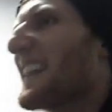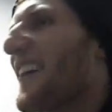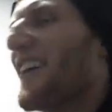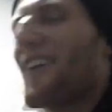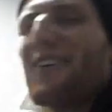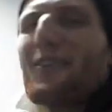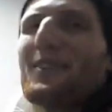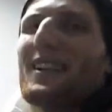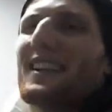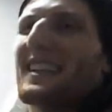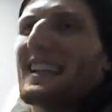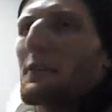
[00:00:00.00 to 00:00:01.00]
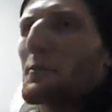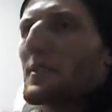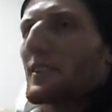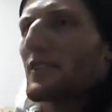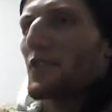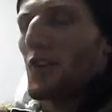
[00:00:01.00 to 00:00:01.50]
No, they
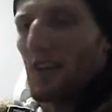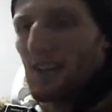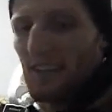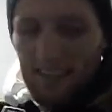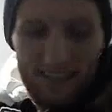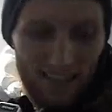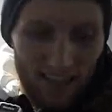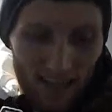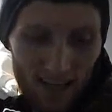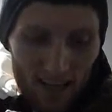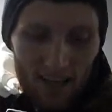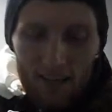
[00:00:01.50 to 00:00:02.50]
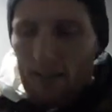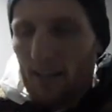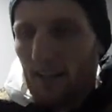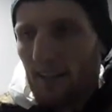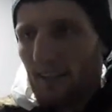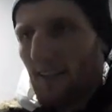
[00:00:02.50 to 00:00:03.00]
were strong. Like uh,
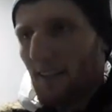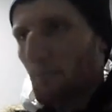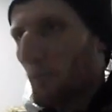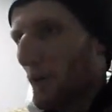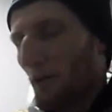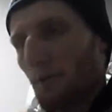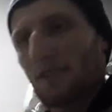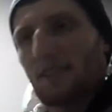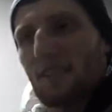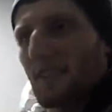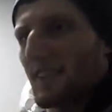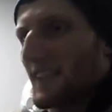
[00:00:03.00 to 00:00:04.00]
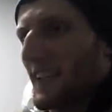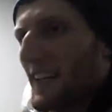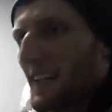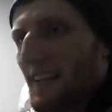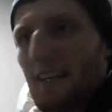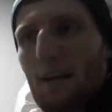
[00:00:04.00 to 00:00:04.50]
uh, ball was just
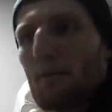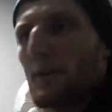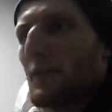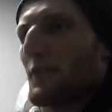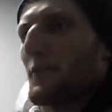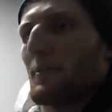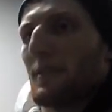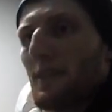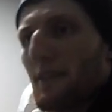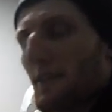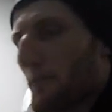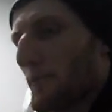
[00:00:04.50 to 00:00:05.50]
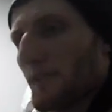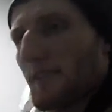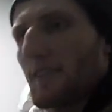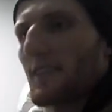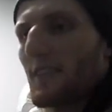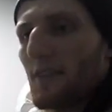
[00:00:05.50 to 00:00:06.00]
kind of coming to him. It
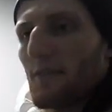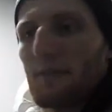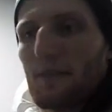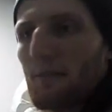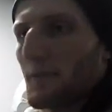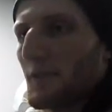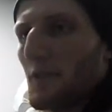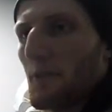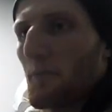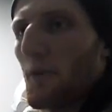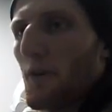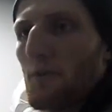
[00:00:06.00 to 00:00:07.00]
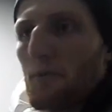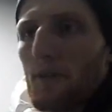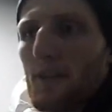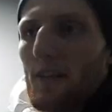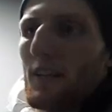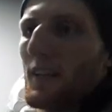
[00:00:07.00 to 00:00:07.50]
was you know it was to the point
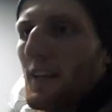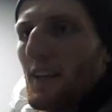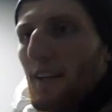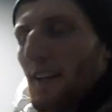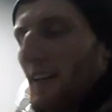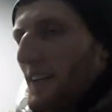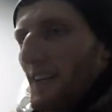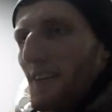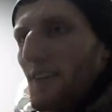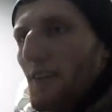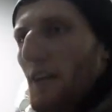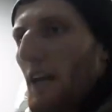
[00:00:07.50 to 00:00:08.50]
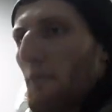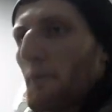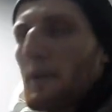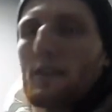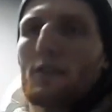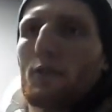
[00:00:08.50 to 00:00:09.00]
where uh-huh. you know
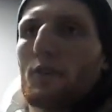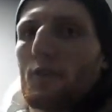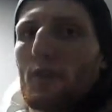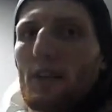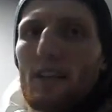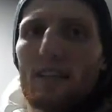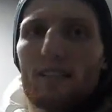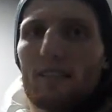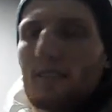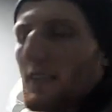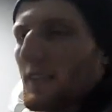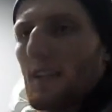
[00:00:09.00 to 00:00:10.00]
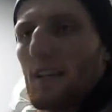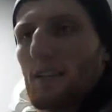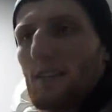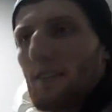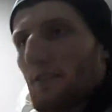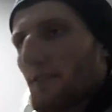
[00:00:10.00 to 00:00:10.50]
halfway through you realize it's just
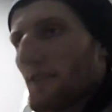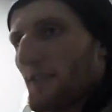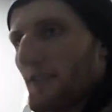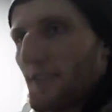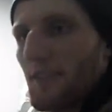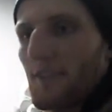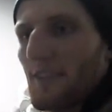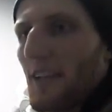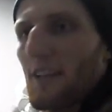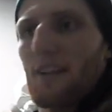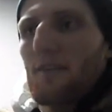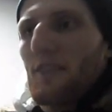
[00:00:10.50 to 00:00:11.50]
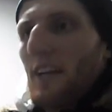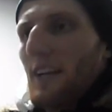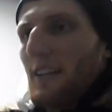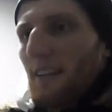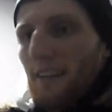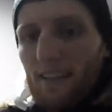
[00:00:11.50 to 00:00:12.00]
not you you know not our
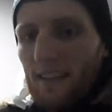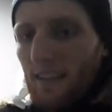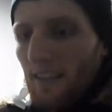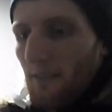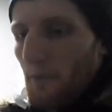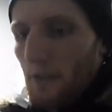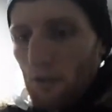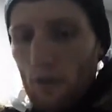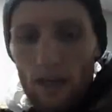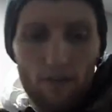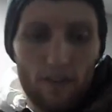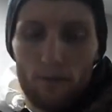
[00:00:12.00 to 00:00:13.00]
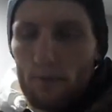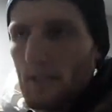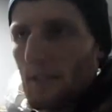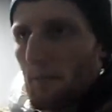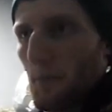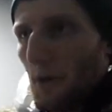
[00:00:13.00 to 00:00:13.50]
night. Like, you do everything
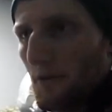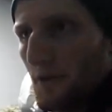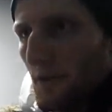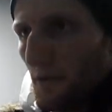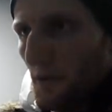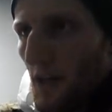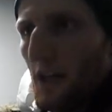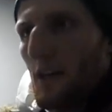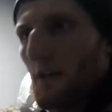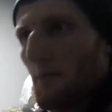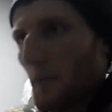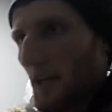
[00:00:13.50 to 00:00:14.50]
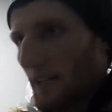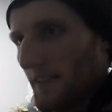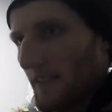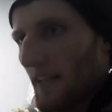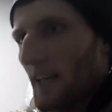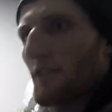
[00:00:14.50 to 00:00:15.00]
we're supposed to,
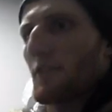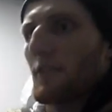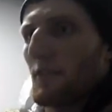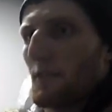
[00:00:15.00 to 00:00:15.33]
box out.